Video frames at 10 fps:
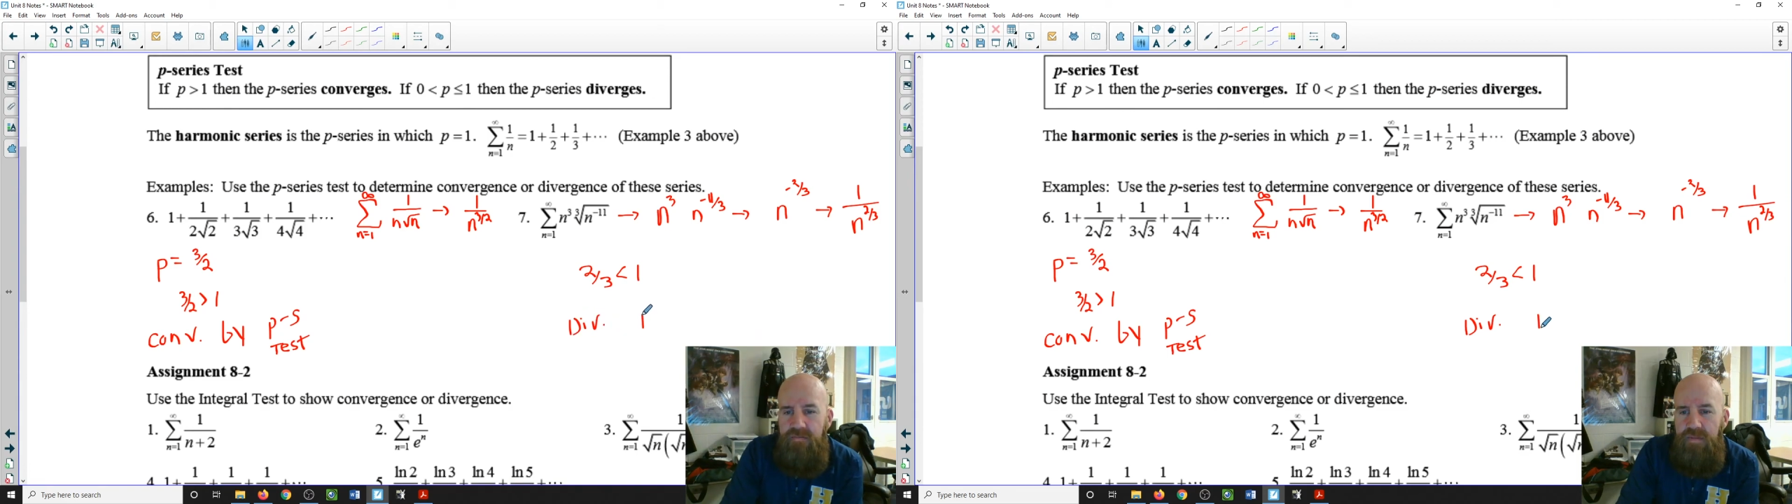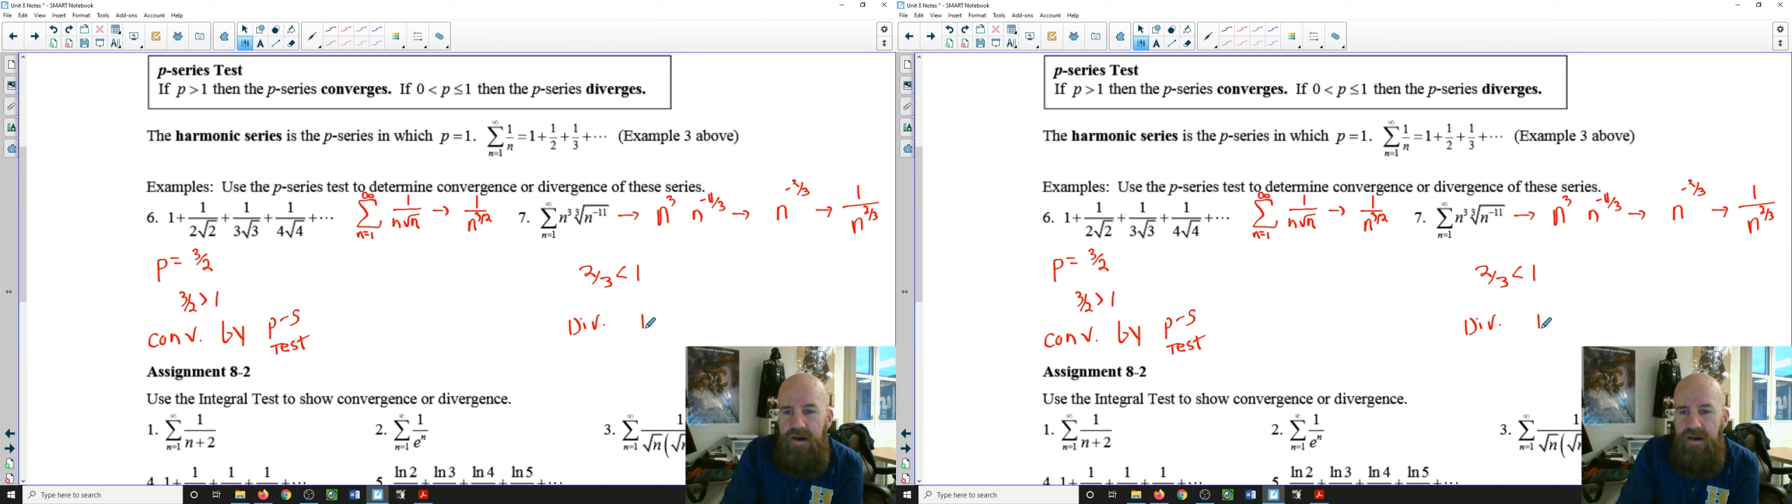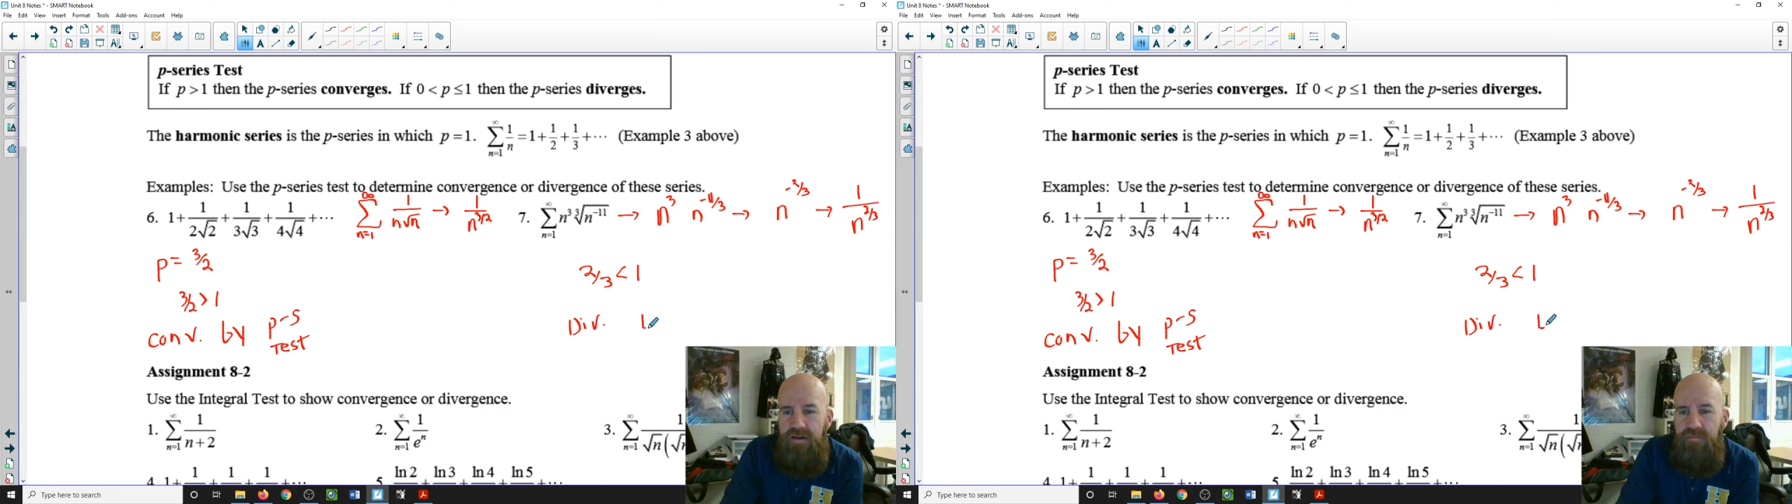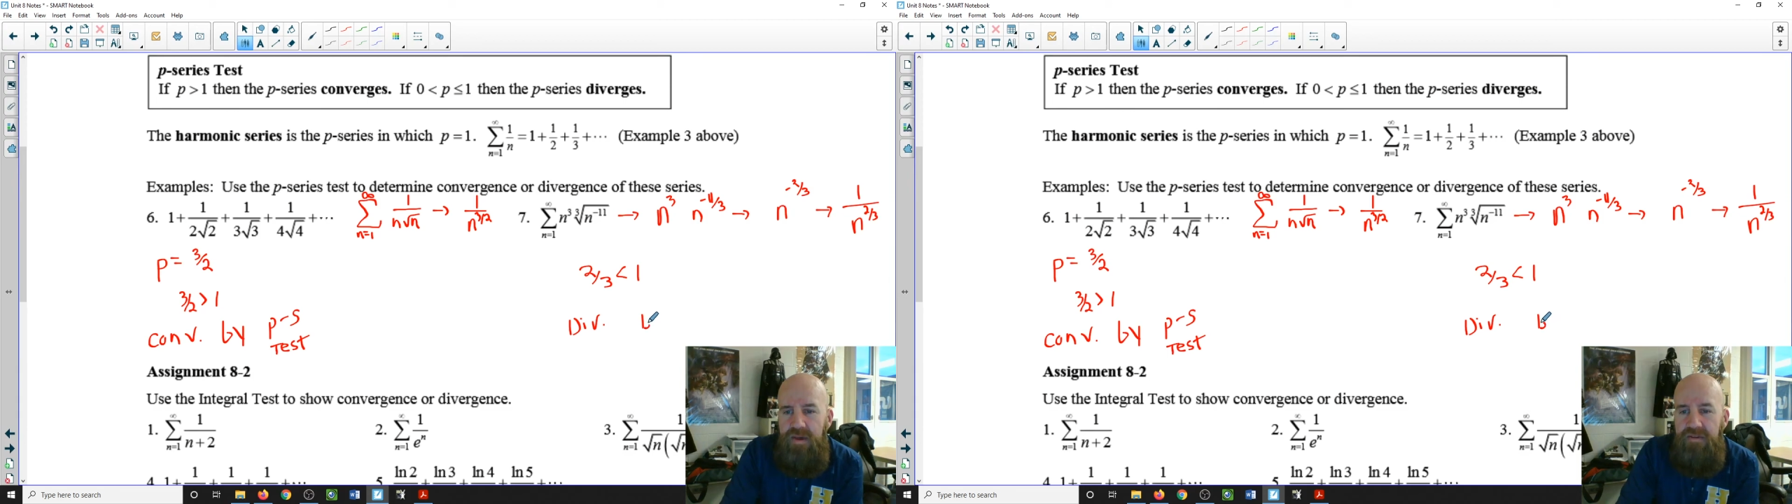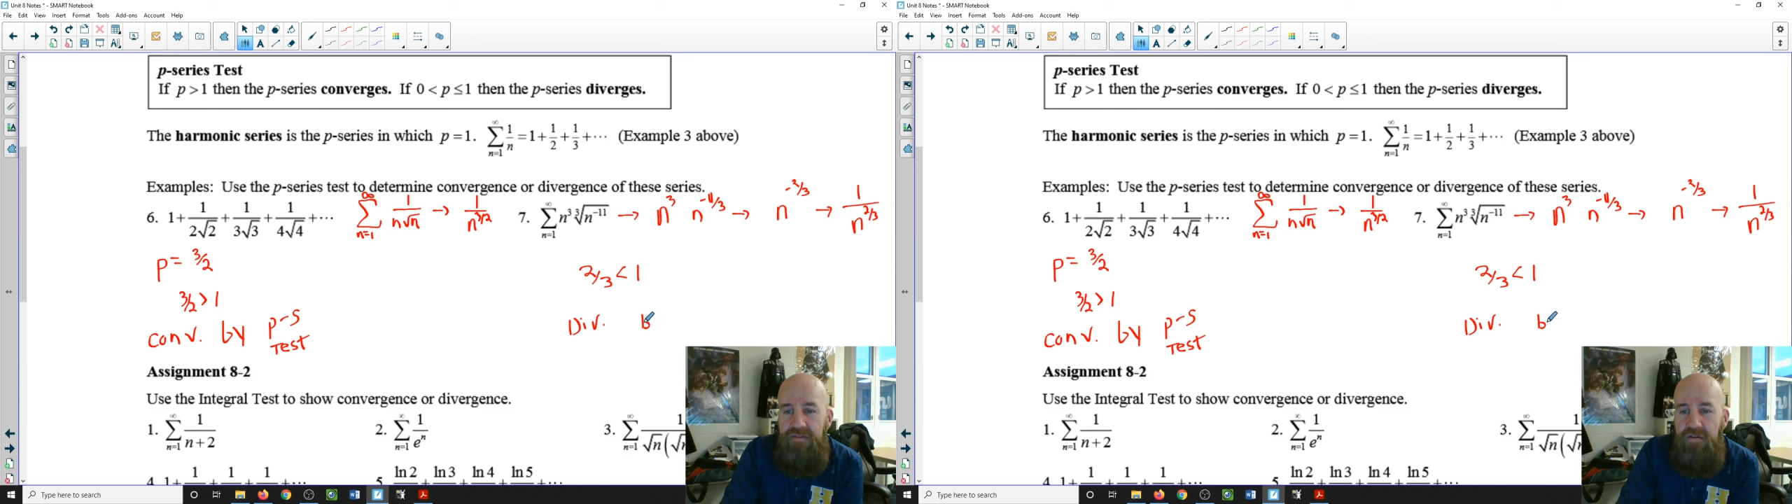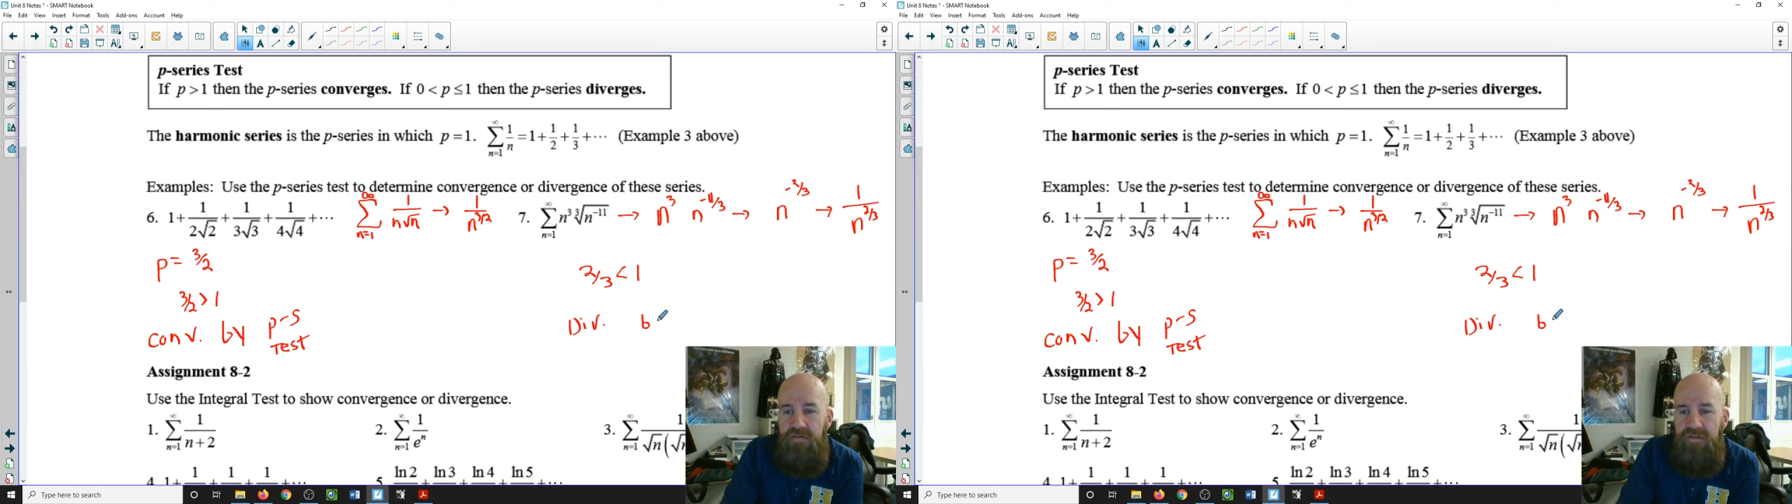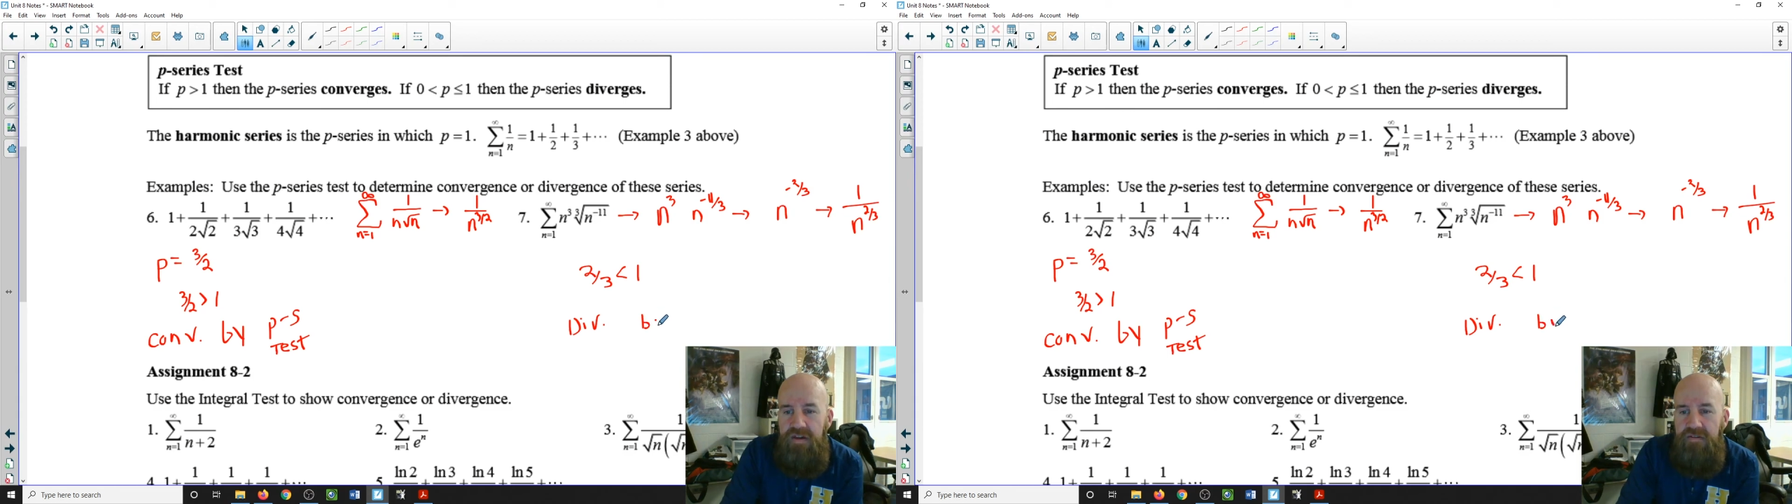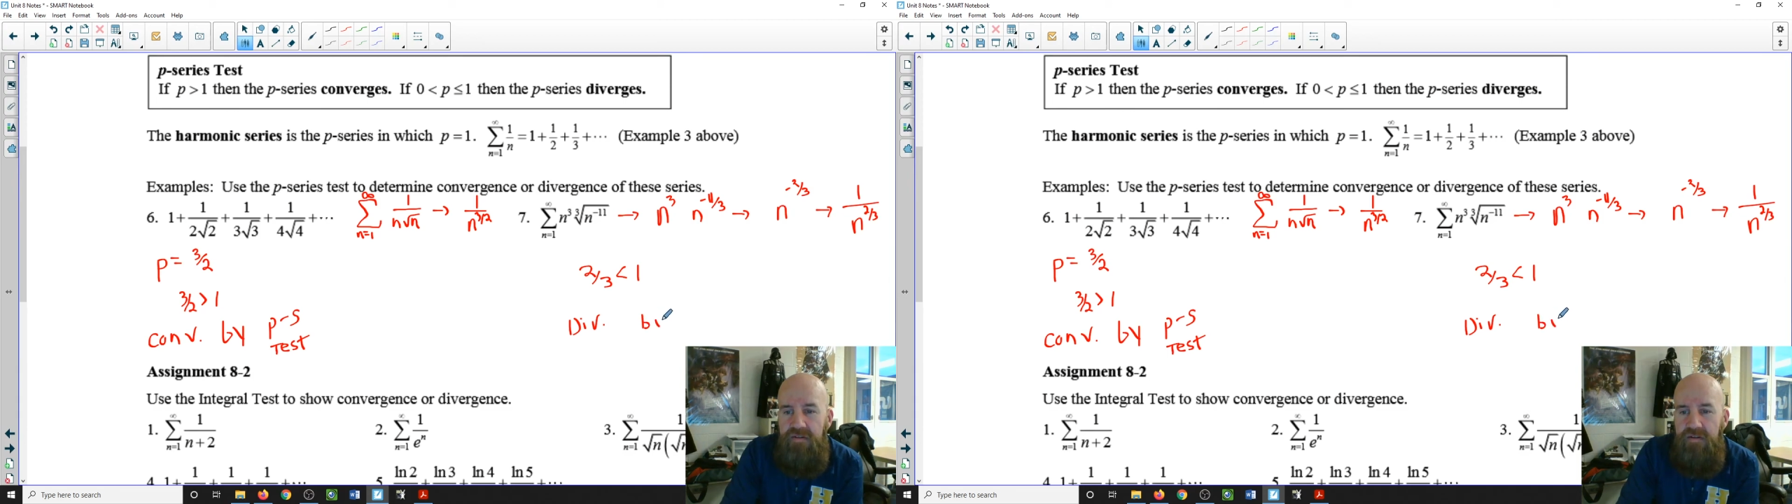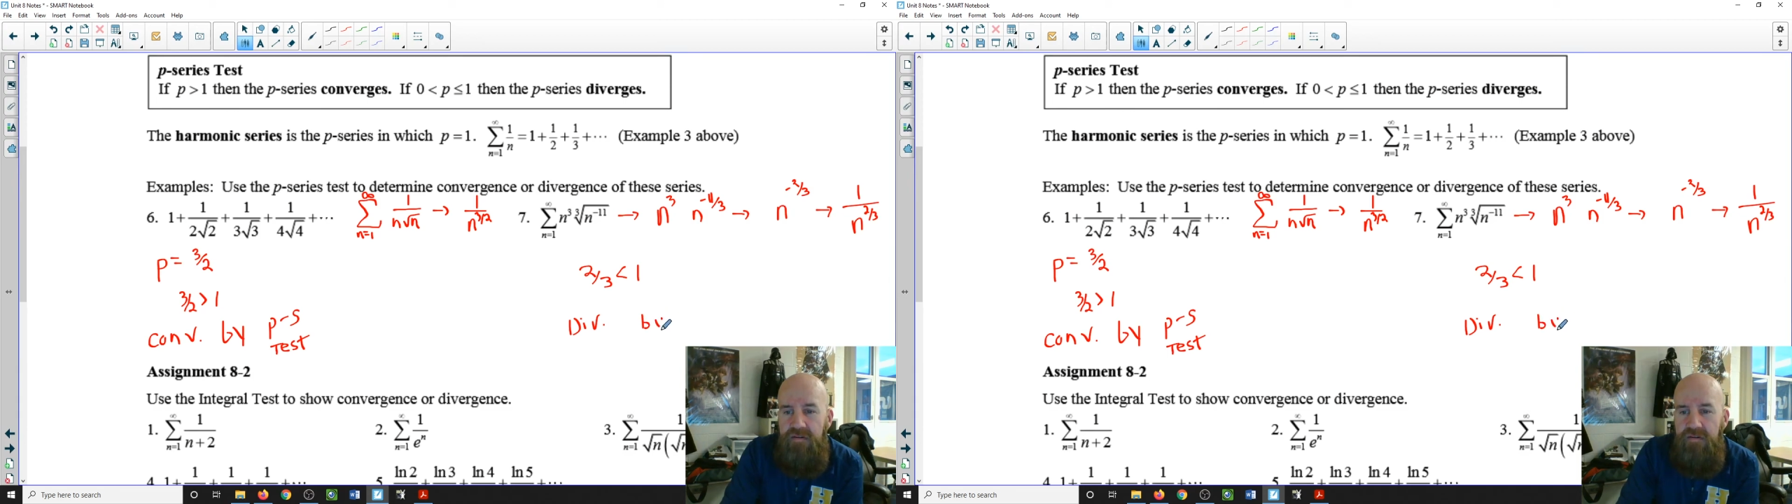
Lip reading: by P-series test.